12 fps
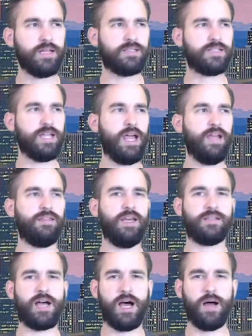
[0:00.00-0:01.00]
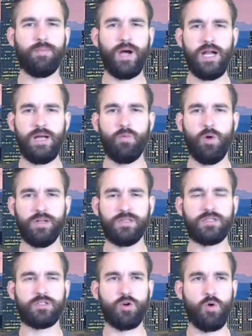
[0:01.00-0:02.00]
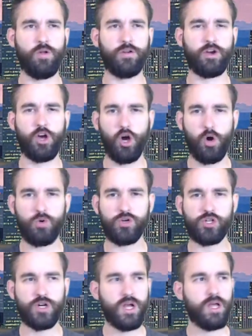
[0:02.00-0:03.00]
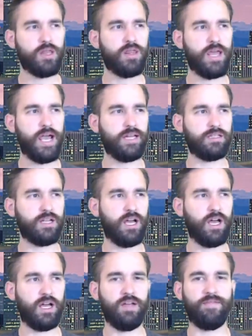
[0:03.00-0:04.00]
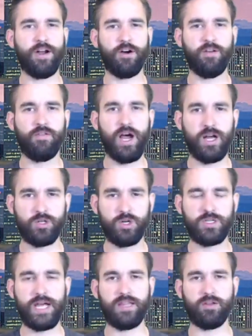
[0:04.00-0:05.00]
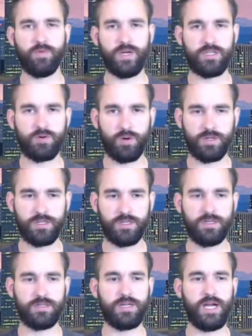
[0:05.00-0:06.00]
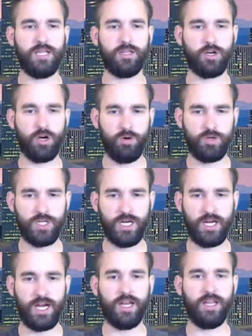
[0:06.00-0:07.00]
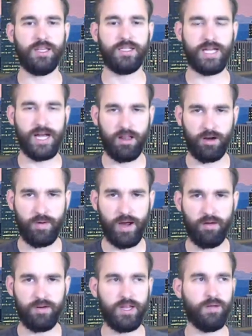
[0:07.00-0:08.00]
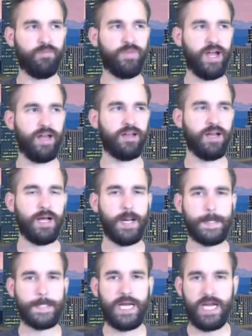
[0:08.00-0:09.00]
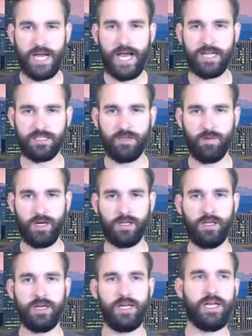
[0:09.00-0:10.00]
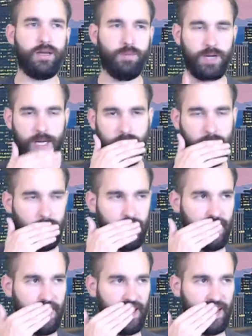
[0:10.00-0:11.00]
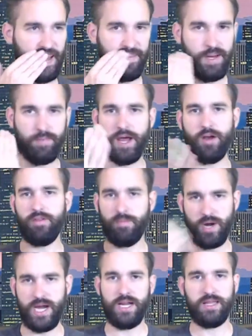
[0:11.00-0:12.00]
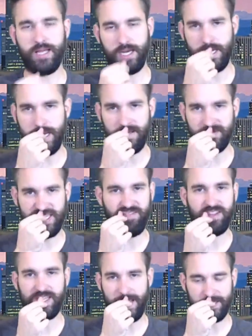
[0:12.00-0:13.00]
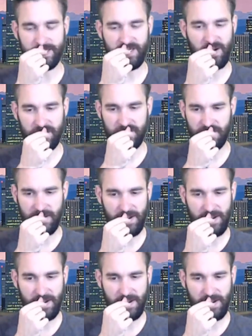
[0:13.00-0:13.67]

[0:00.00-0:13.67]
that said that Tom Brady once told a coach that if Aaron Rodgers had the resources and the coaching and the talent around him that he has in New England, he'd be better than Brady, that he'd have 7,000 yards.